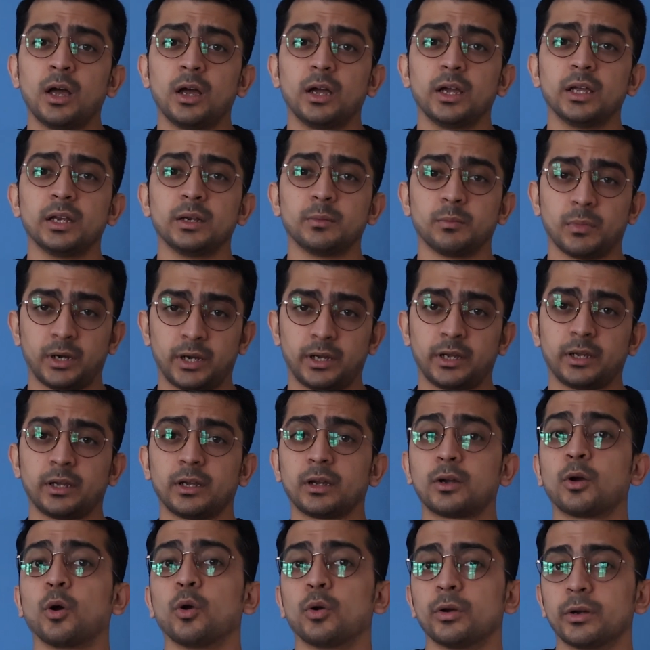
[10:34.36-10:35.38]
in my
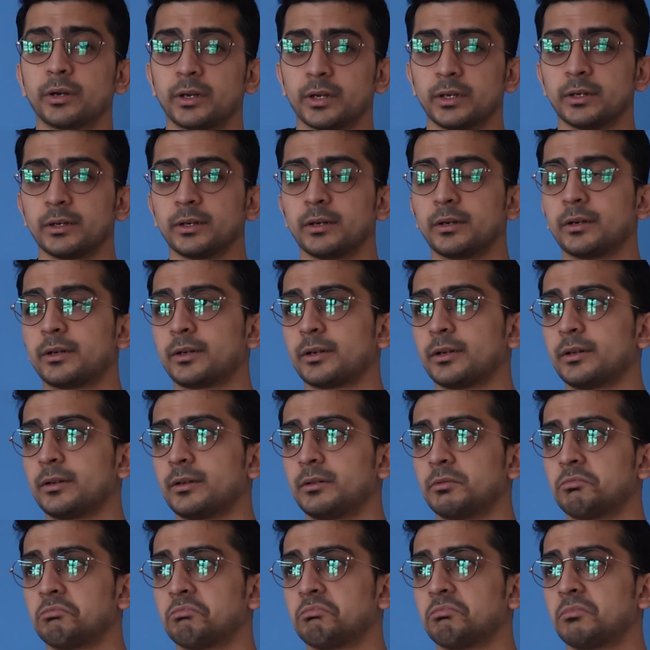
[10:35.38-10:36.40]
content,
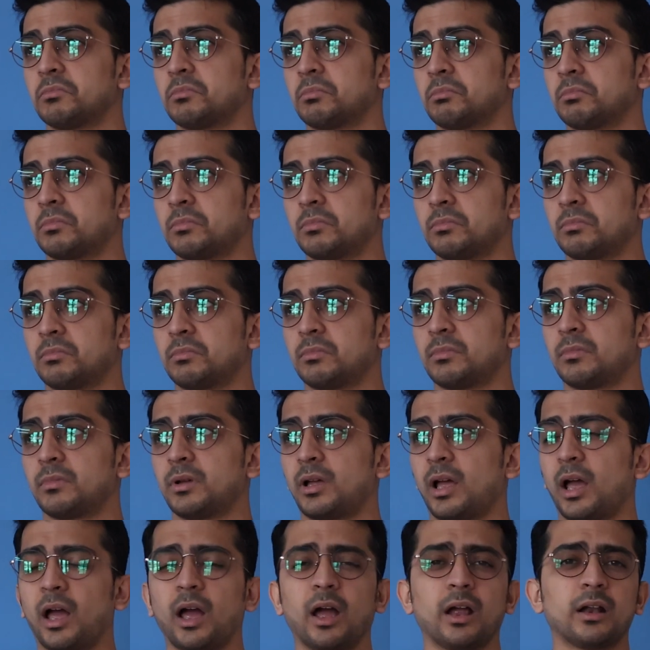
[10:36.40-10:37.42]

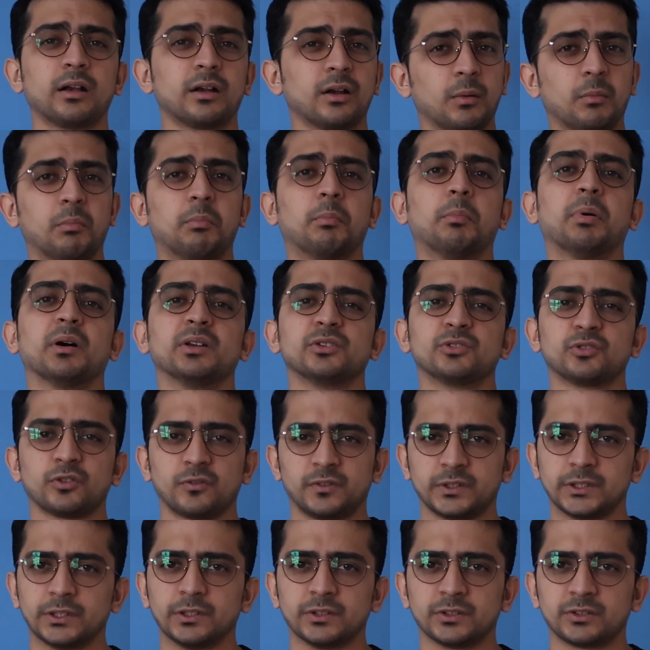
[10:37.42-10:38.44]
and a bunch
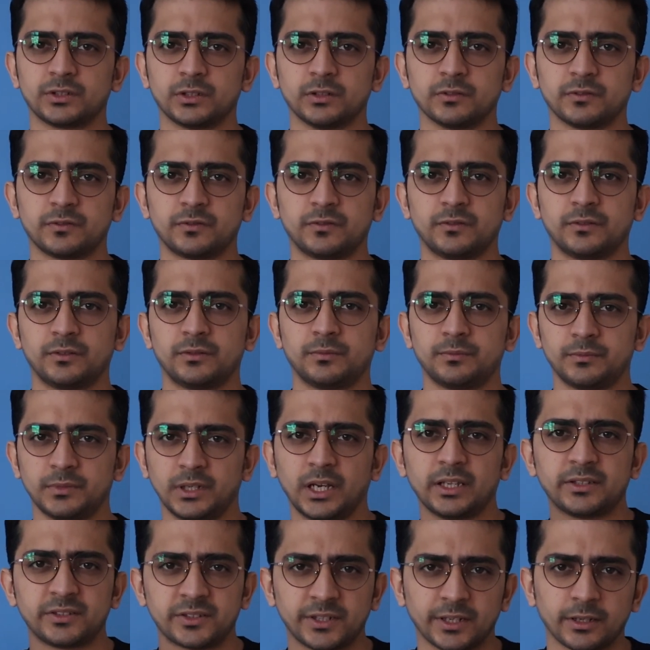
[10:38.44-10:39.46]
of other stuff.
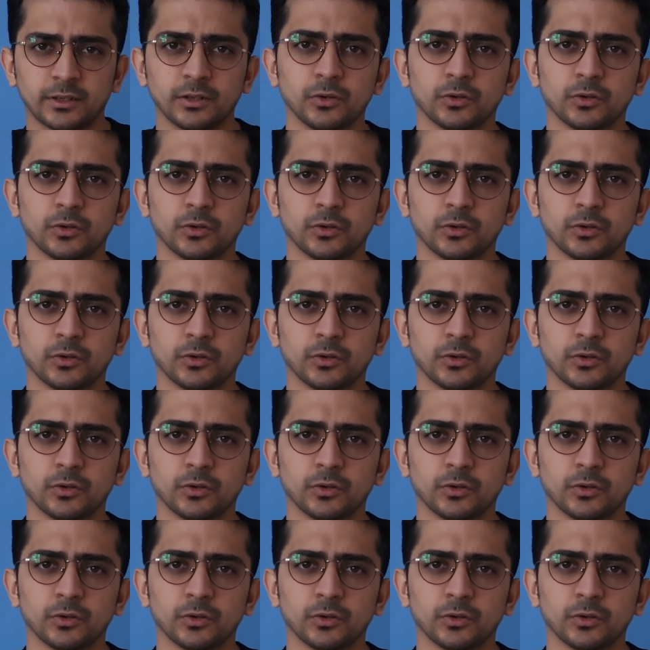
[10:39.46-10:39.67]
Let's take a